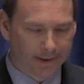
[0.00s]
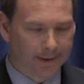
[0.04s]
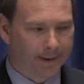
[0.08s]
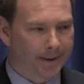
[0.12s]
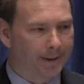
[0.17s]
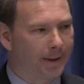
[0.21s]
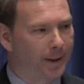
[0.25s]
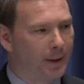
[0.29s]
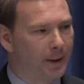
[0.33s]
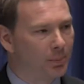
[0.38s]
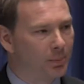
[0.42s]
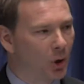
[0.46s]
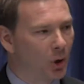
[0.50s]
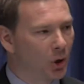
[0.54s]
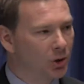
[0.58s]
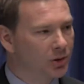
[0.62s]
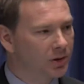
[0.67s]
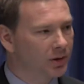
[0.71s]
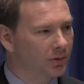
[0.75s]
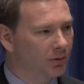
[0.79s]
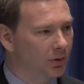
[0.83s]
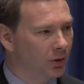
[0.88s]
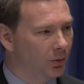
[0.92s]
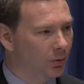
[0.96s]
Uh,
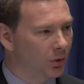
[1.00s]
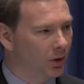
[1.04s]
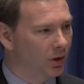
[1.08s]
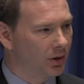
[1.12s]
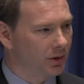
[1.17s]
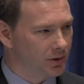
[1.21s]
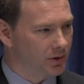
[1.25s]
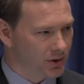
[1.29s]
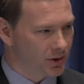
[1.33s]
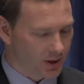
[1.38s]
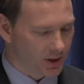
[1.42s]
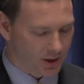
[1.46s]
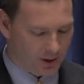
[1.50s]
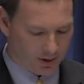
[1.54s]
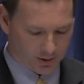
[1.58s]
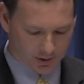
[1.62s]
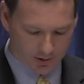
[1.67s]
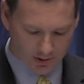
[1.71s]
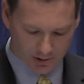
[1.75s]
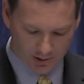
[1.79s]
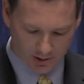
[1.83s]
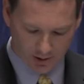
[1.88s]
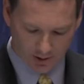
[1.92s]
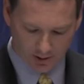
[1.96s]
most of our watershed
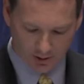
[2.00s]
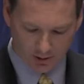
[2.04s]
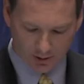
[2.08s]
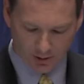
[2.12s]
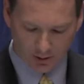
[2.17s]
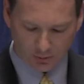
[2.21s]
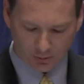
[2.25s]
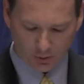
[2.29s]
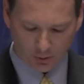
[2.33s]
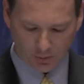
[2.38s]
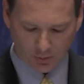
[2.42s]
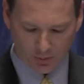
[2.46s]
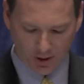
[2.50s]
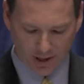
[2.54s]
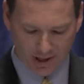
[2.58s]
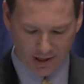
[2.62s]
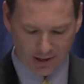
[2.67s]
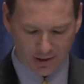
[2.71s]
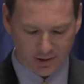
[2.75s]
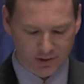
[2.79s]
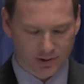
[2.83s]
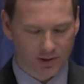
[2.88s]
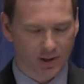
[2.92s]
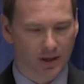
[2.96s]
still
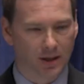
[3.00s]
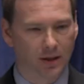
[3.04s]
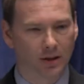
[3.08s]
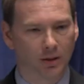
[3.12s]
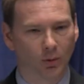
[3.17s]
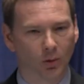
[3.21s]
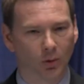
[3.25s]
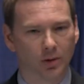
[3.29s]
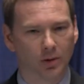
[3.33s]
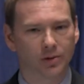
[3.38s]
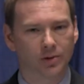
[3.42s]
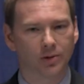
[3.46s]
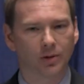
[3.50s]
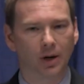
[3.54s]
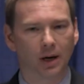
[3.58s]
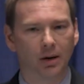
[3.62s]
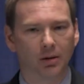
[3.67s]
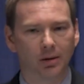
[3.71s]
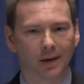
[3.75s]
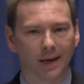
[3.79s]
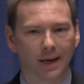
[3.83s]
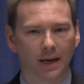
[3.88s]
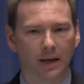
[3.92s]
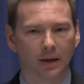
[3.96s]
remains in the worst
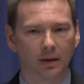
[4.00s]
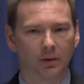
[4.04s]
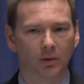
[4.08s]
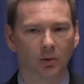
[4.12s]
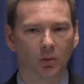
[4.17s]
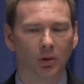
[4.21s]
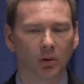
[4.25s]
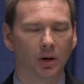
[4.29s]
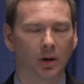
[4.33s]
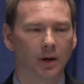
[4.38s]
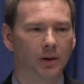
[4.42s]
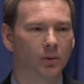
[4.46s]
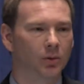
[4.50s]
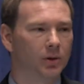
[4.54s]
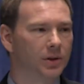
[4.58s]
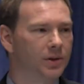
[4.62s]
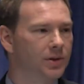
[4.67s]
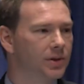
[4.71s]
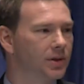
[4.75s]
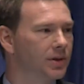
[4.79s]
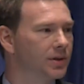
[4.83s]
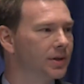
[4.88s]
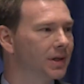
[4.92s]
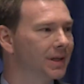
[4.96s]
drought category,
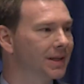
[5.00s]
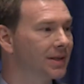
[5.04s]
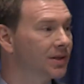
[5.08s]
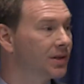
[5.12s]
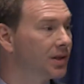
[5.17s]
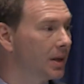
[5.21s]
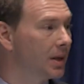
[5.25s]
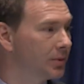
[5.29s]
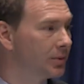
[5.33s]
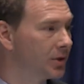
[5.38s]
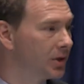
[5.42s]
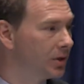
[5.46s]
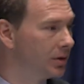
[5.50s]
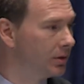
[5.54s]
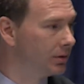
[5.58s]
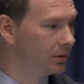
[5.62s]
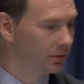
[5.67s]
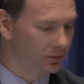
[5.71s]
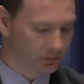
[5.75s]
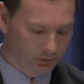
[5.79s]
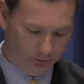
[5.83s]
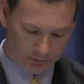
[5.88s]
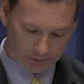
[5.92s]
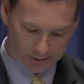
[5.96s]
which is
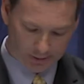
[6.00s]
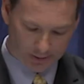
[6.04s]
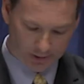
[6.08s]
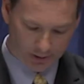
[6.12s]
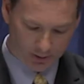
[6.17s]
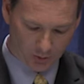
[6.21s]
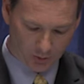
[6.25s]
exceptional uh,